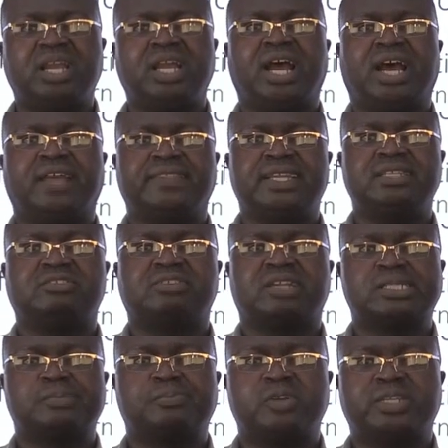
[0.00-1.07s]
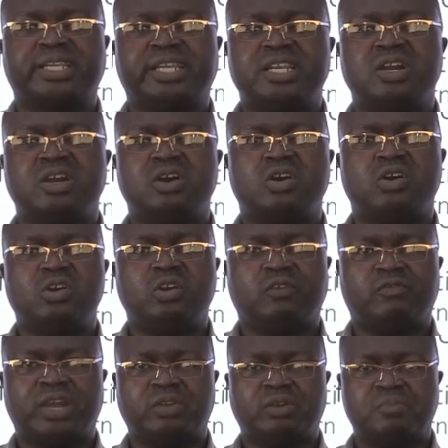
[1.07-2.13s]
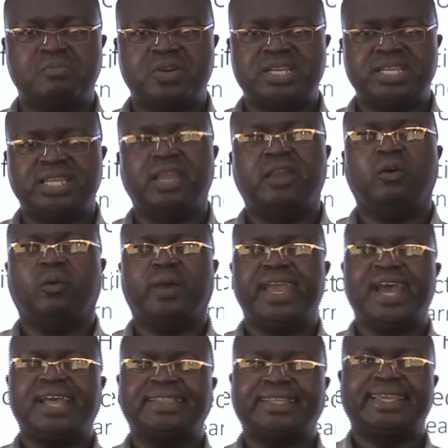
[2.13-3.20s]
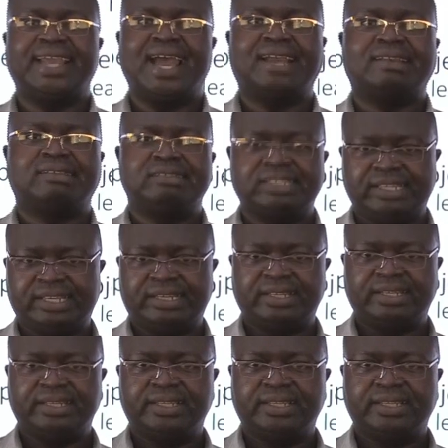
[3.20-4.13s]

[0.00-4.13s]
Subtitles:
and then transported all over your body where they are needed.